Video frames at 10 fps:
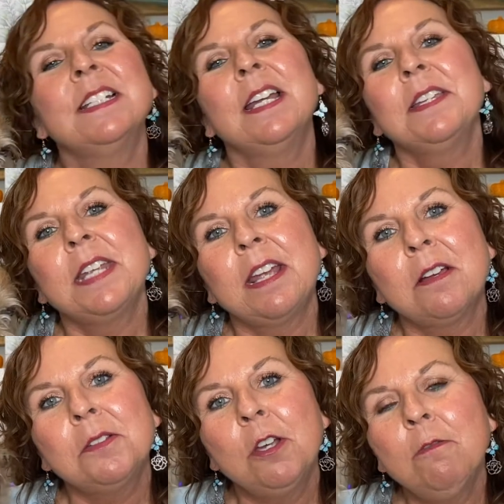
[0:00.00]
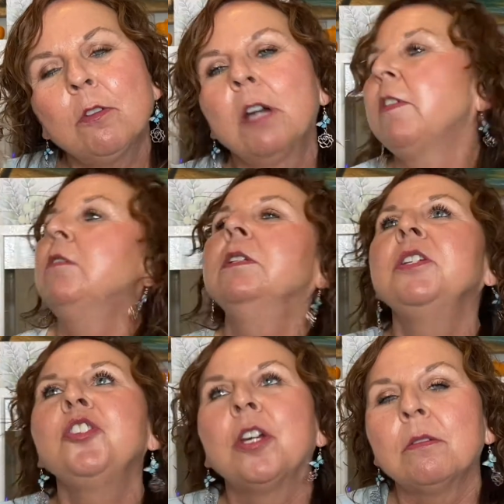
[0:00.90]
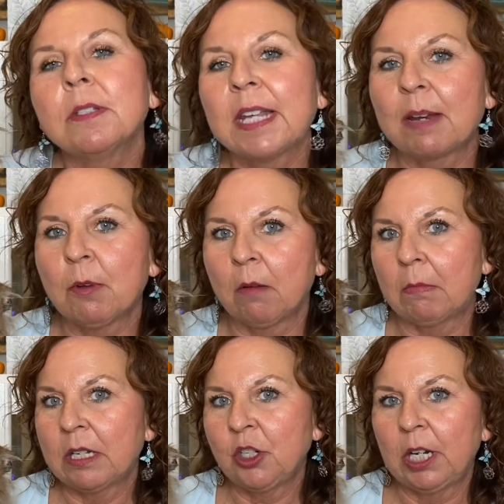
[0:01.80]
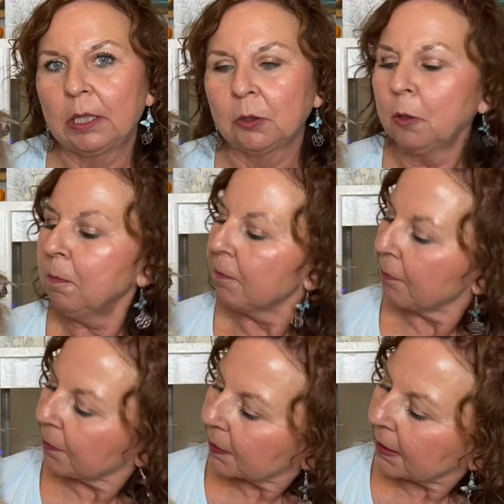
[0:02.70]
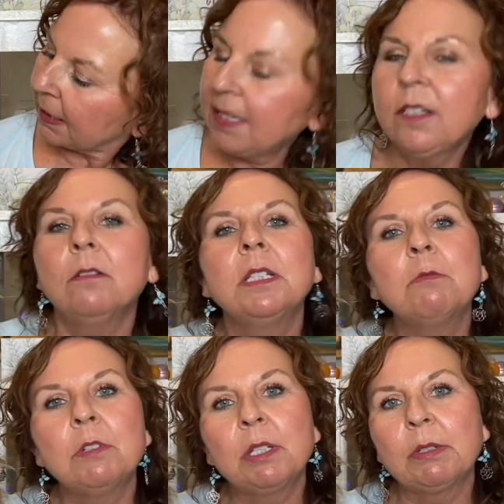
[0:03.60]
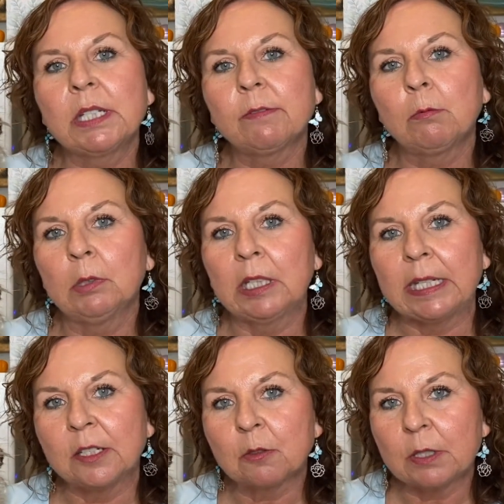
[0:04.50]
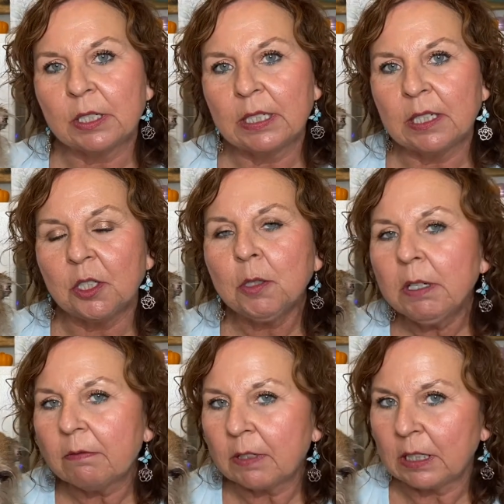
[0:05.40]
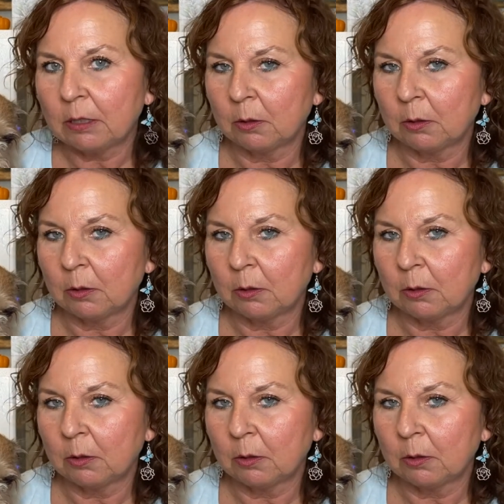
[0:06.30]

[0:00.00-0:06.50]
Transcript: Now, so far I've only shown Sam on my channel. He's the only one that was ever really interested in doing videos